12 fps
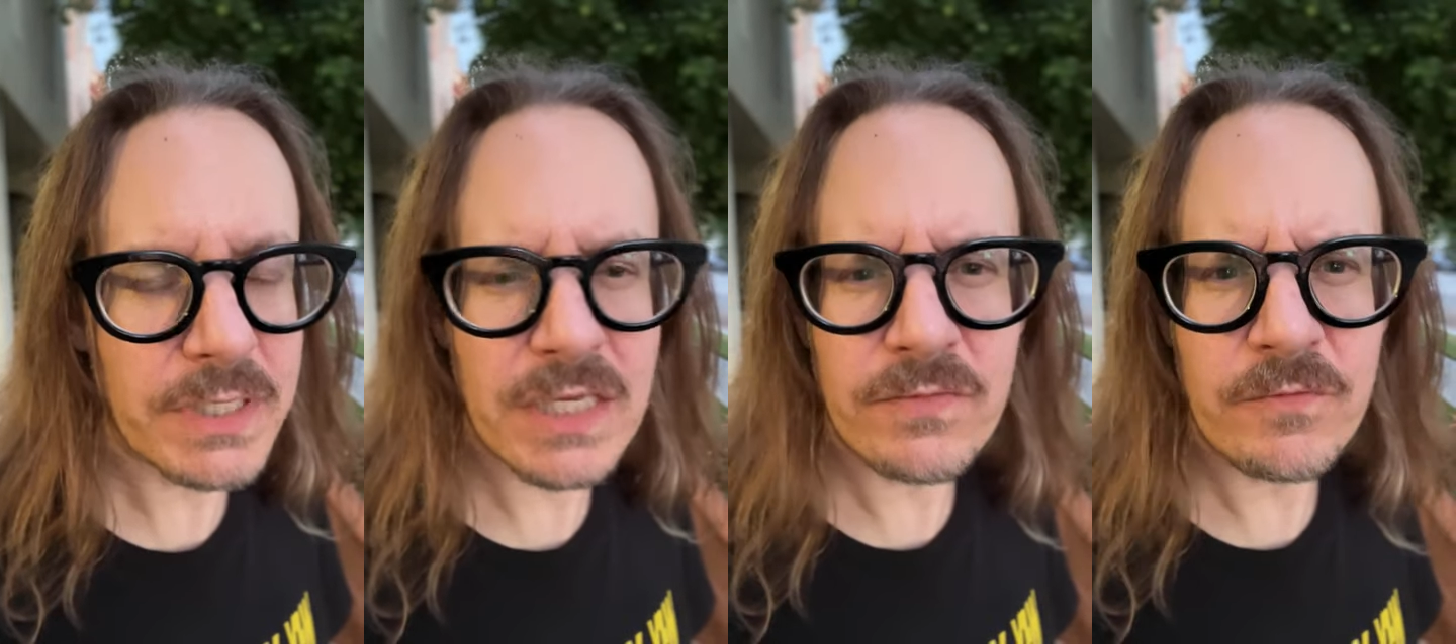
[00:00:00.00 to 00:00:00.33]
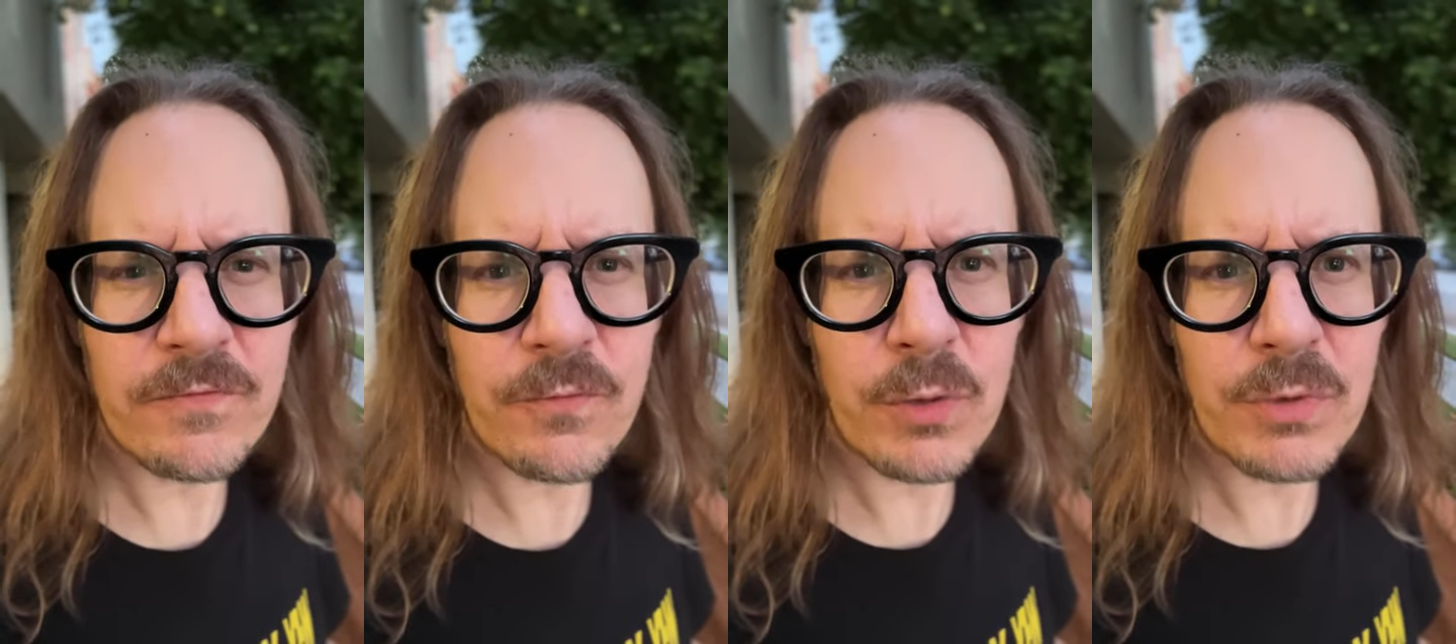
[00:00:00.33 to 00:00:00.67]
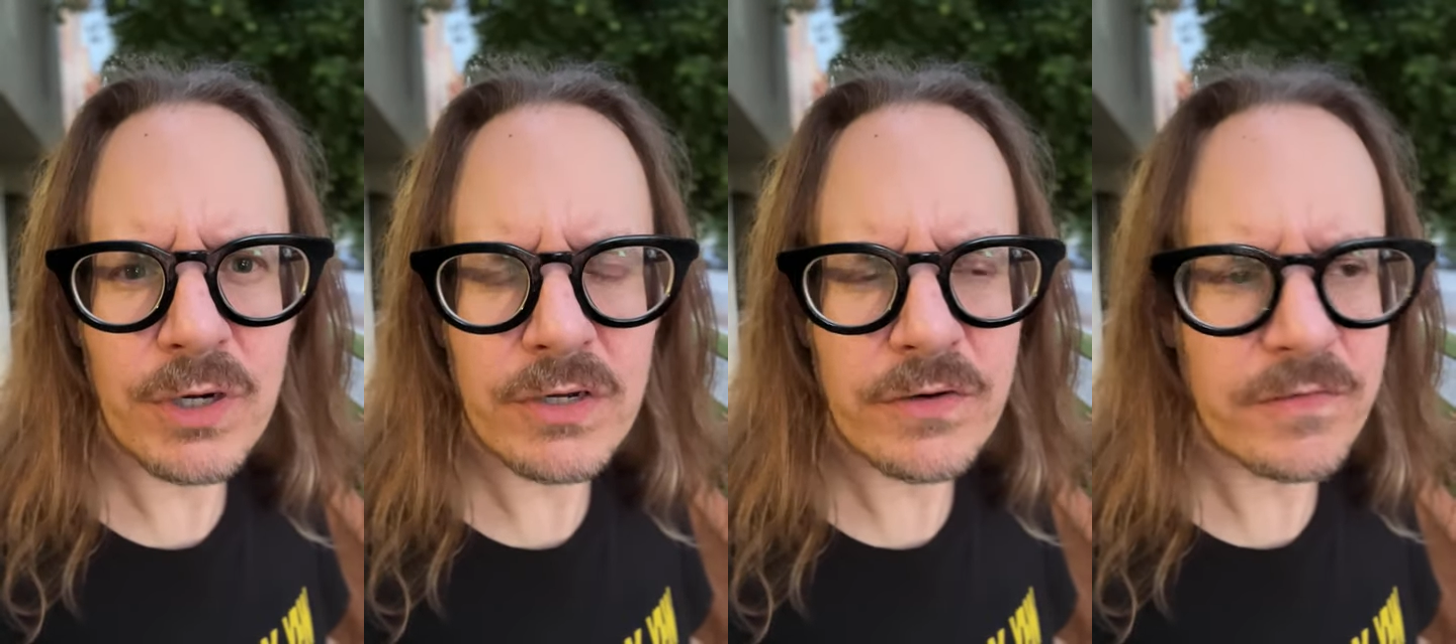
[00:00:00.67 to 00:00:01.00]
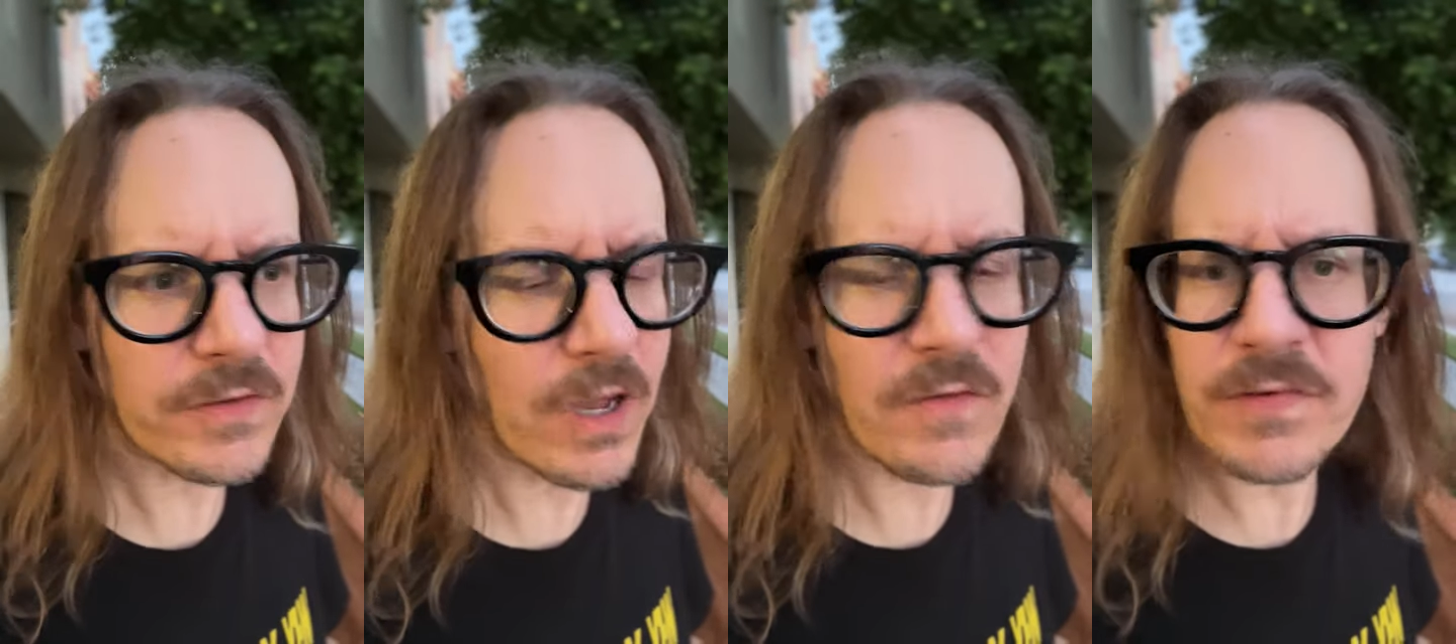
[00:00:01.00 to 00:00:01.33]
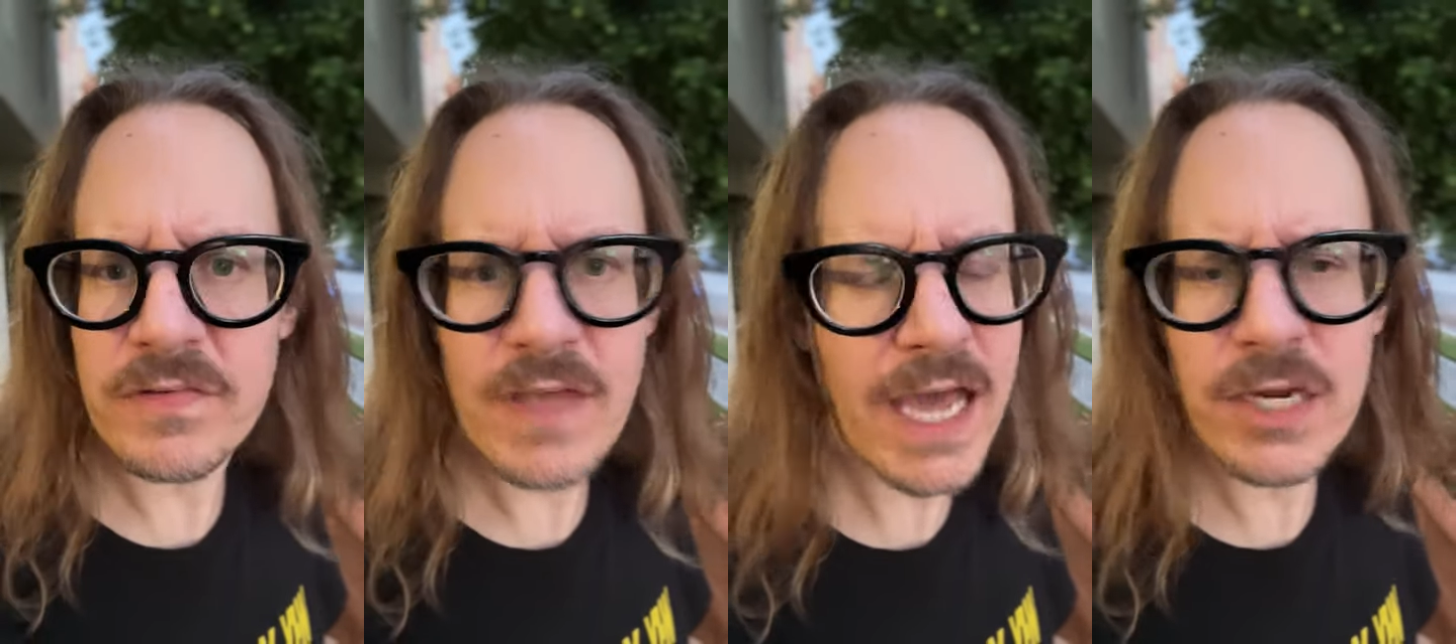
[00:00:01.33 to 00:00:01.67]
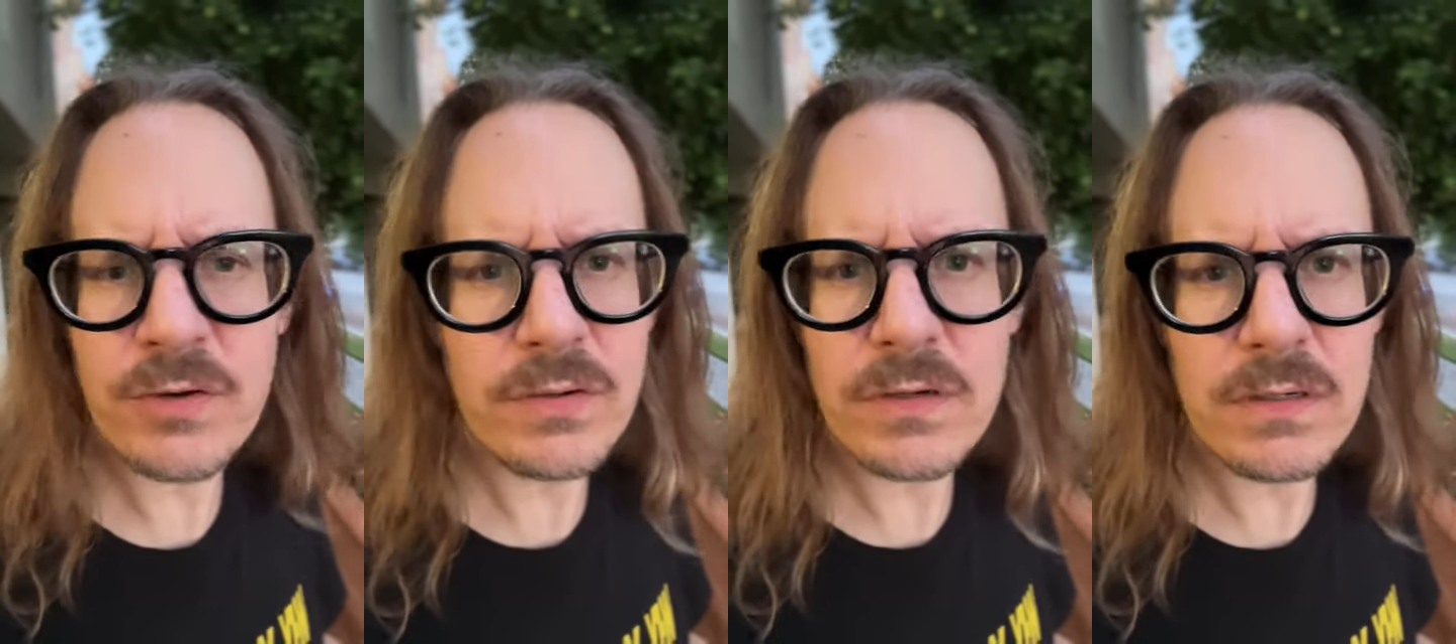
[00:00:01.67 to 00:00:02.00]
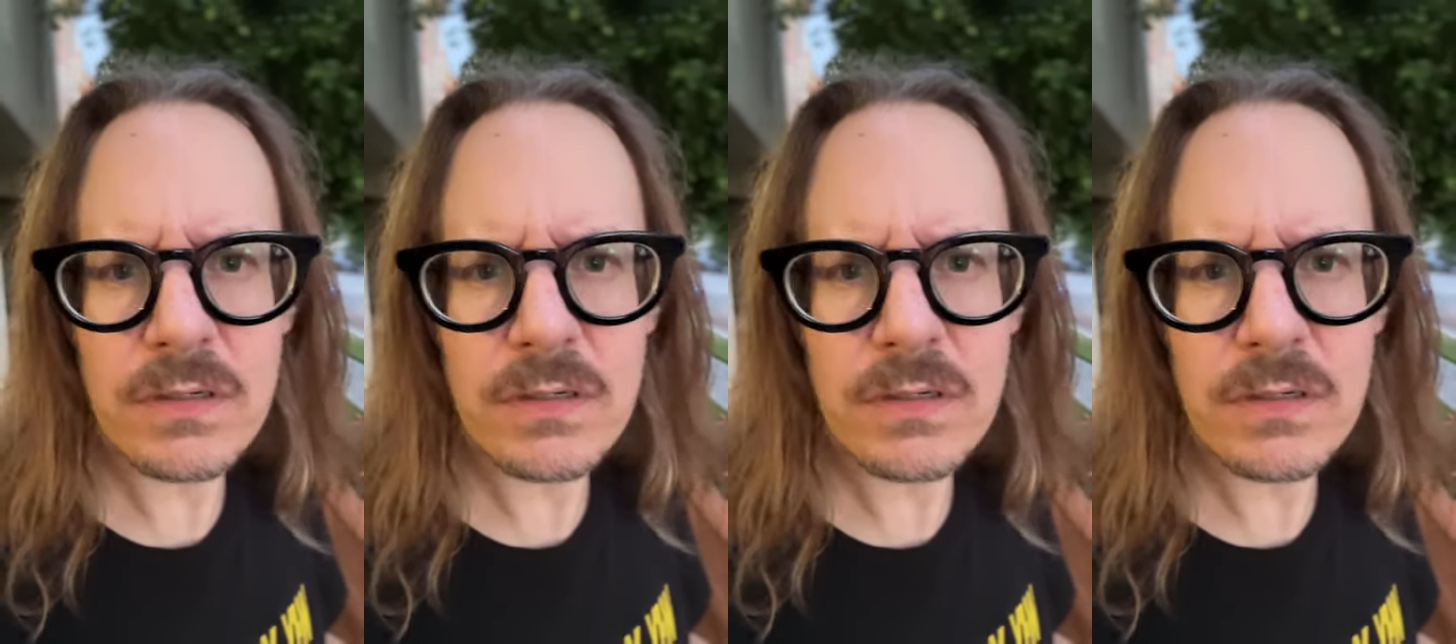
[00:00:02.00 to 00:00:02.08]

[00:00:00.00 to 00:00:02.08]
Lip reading: given 4 more years in office. I don't